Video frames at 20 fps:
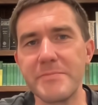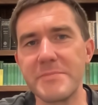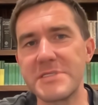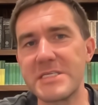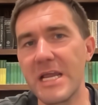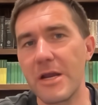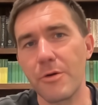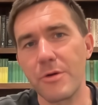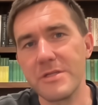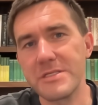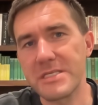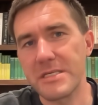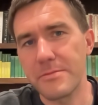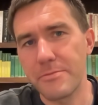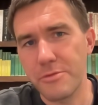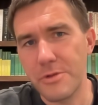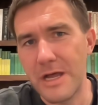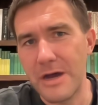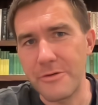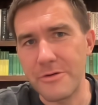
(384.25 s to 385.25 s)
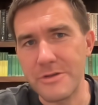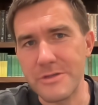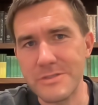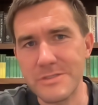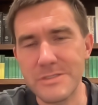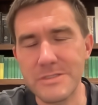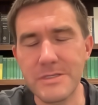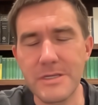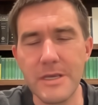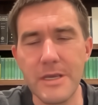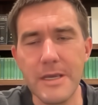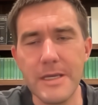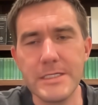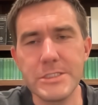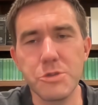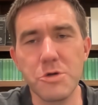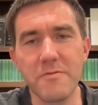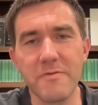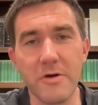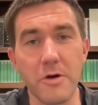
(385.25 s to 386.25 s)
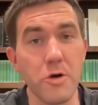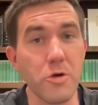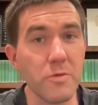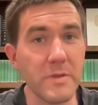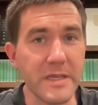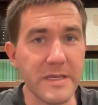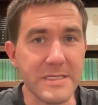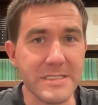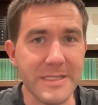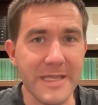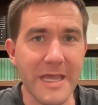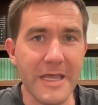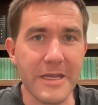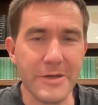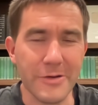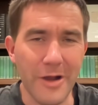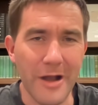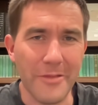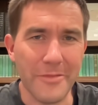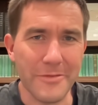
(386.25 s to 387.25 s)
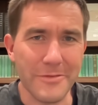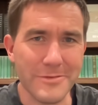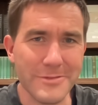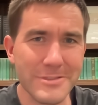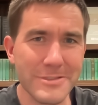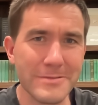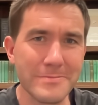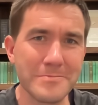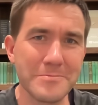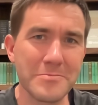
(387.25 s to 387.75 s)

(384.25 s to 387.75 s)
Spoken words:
Terence and Plautus, two of our earliest Latin authors.